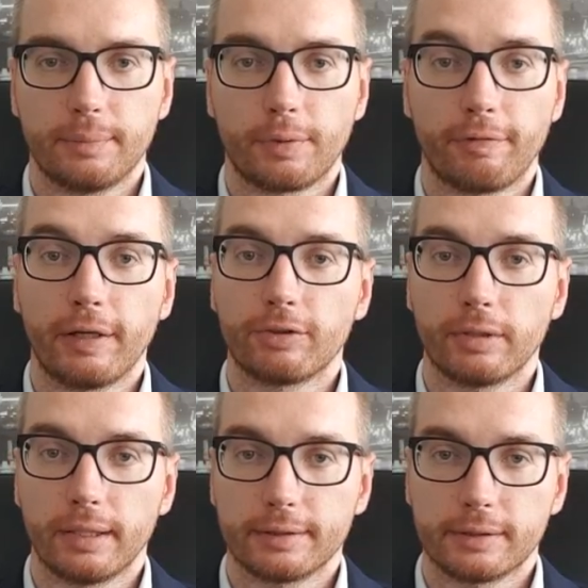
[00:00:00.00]

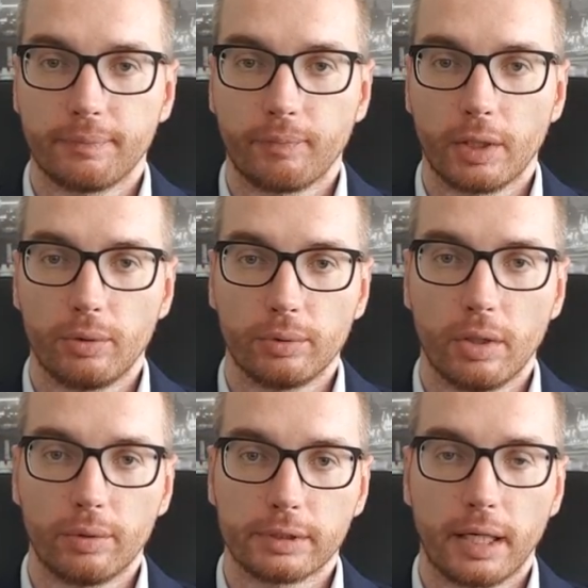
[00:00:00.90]
professionals who
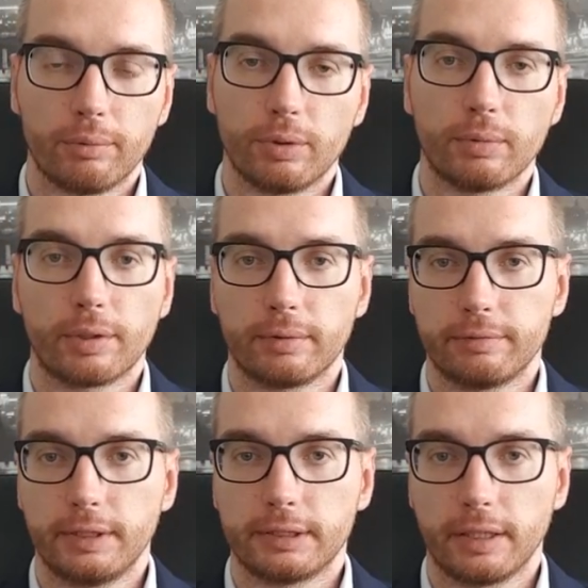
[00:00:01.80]
knows how to work
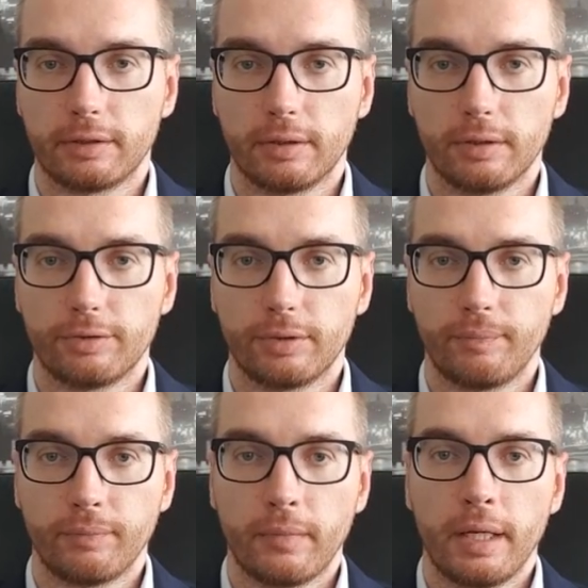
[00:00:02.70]
with this technology?
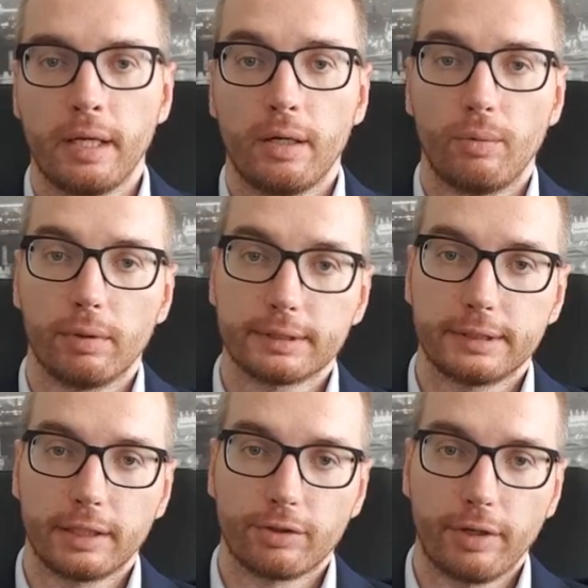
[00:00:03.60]
What's
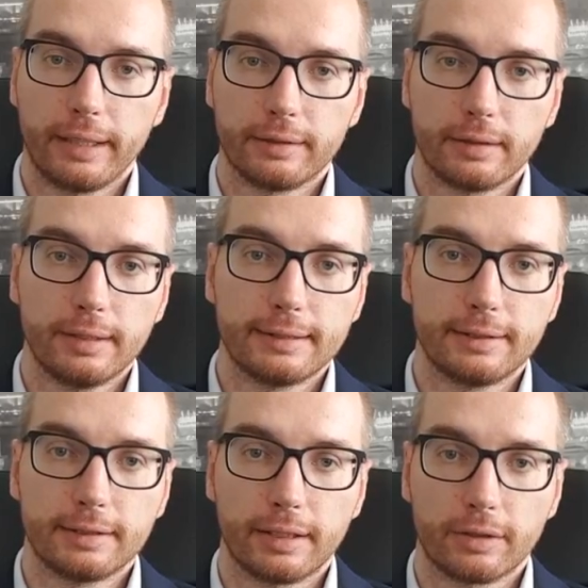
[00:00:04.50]
the trend? Is
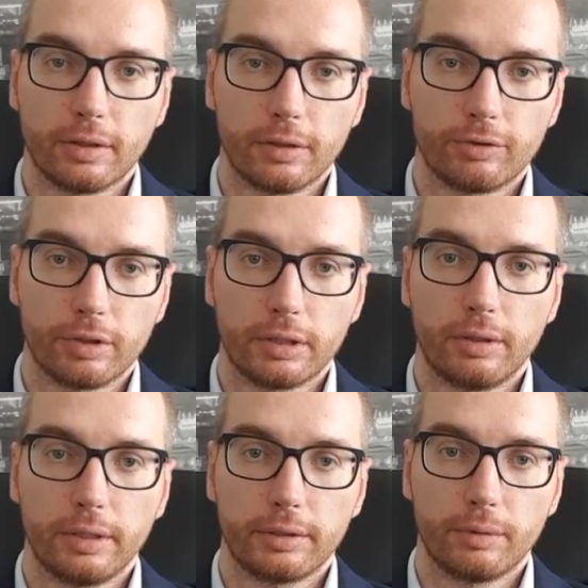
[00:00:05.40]
this technology
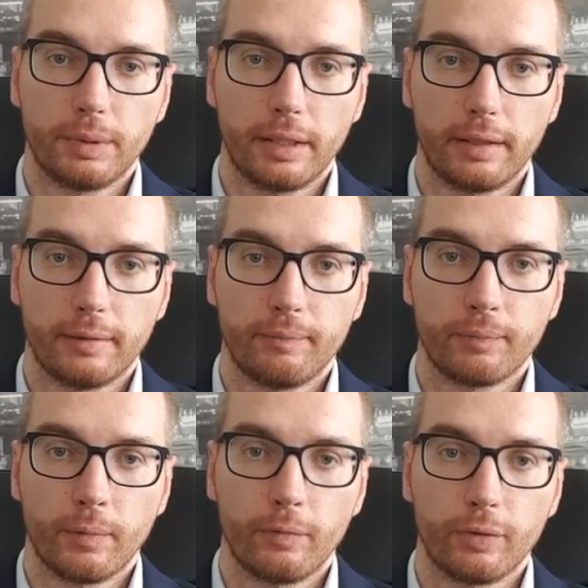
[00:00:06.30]
going to be a
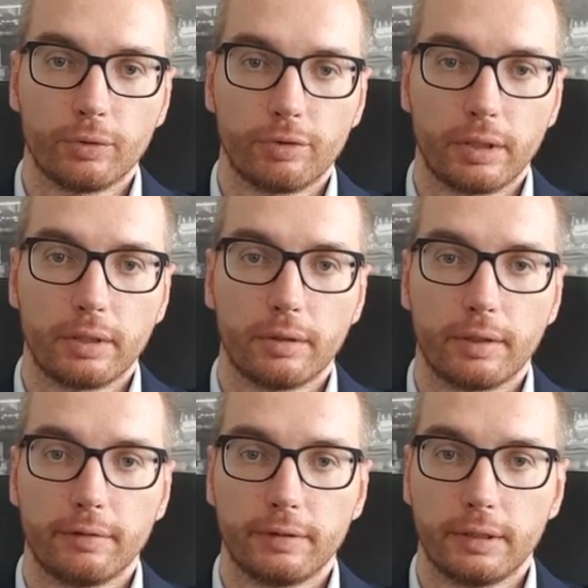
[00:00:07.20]
future,
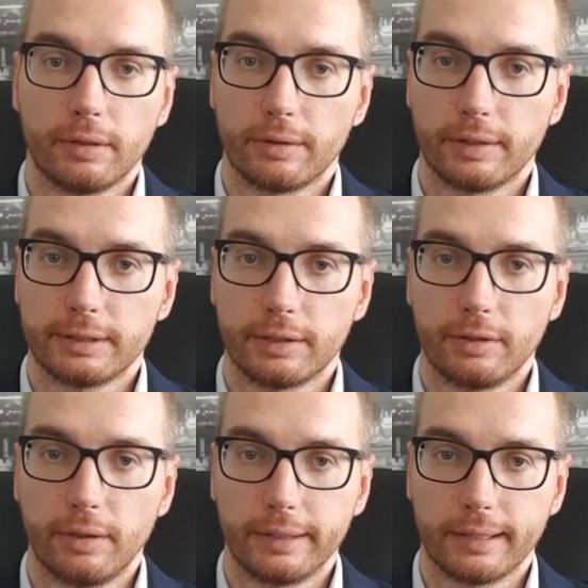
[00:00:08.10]
or is it
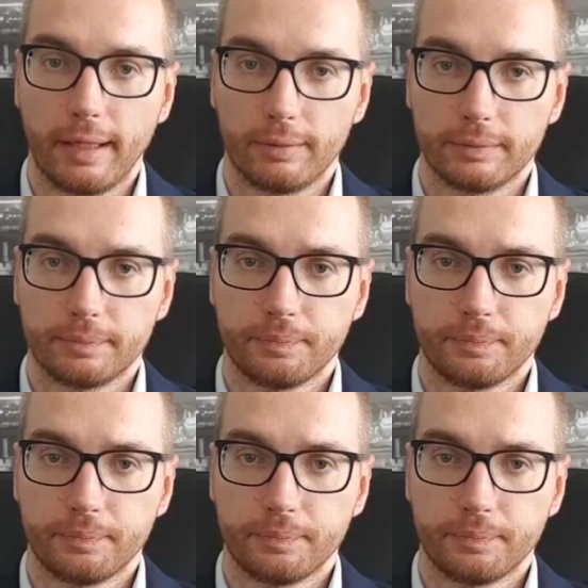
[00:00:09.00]
going down?